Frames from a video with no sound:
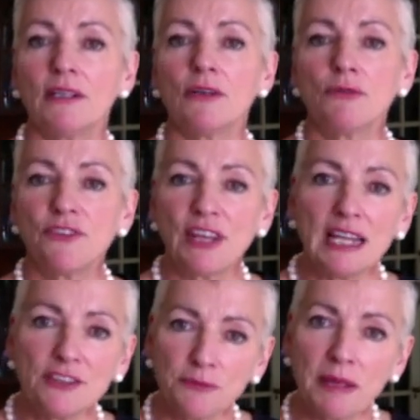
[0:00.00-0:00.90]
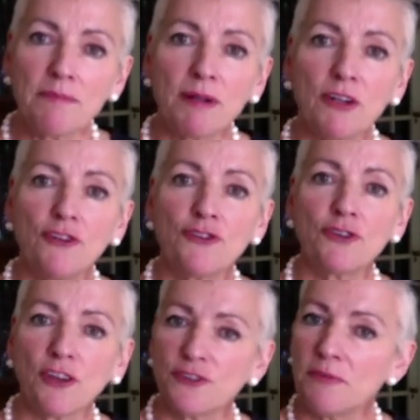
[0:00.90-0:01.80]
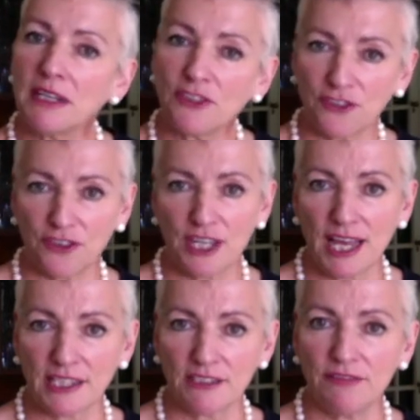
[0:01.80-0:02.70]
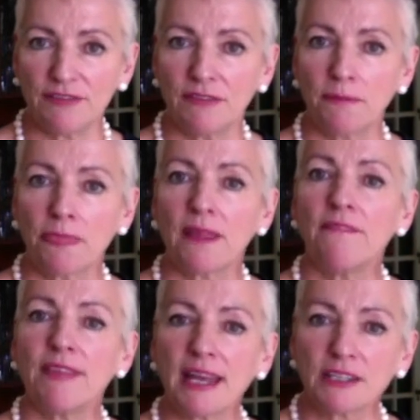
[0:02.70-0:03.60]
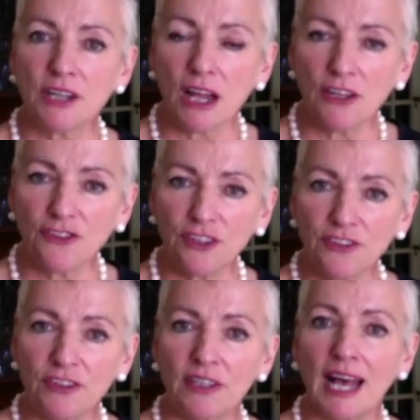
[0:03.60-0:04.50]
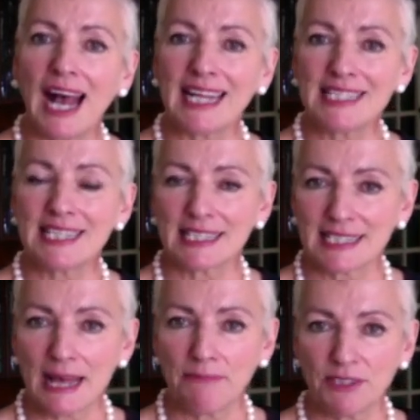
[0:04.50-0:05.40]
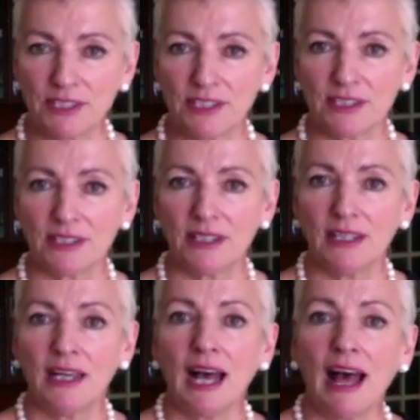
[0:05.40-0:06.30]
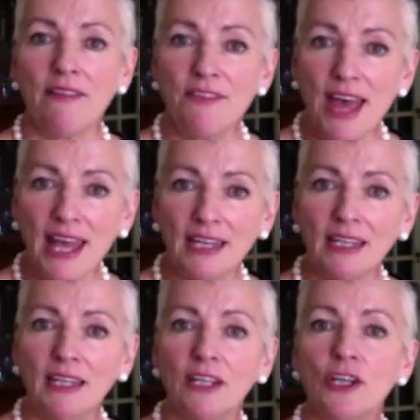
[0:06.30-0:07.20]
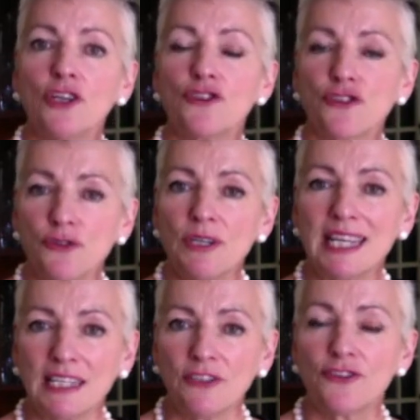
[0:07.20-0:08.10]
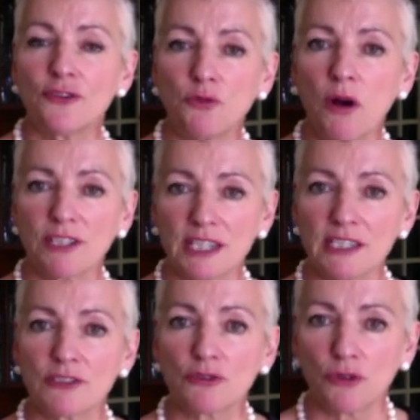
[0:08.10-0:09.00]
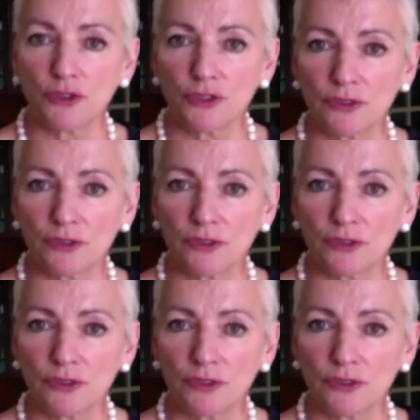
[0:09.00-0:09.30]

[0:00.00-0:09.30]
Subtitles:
Resilient people do not diminish the negative, they acknowledge it and accept it, and then tune in to what is good.